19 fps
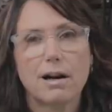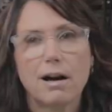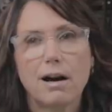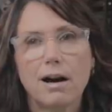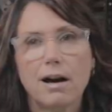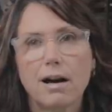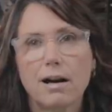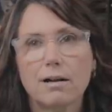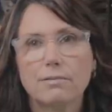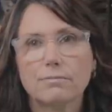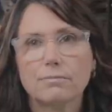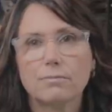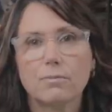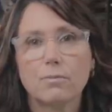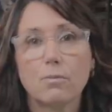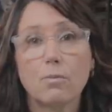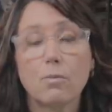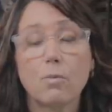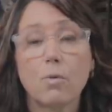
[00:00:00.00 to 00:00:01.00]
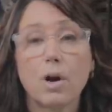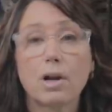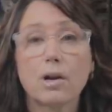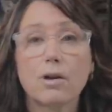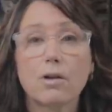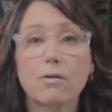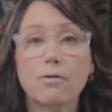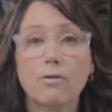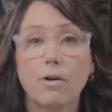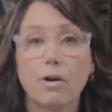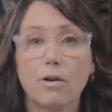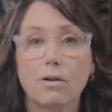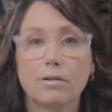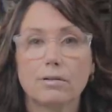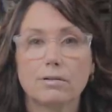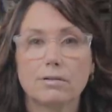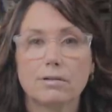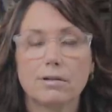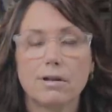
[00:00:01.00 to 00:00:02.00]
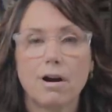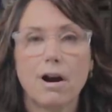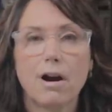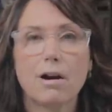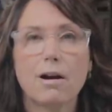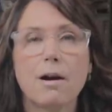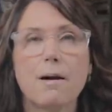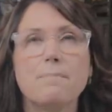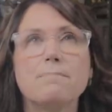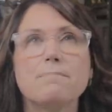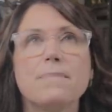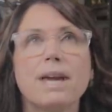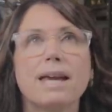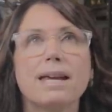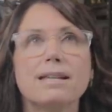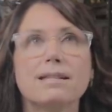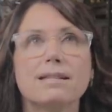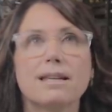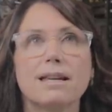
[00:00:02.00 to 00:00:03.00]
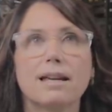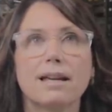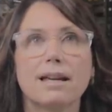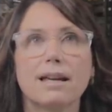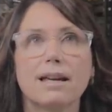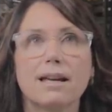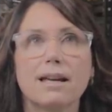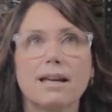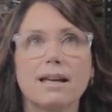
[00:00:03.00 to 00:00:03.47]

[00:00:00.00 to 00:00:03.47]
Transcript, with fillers: are wonderful, are amazing.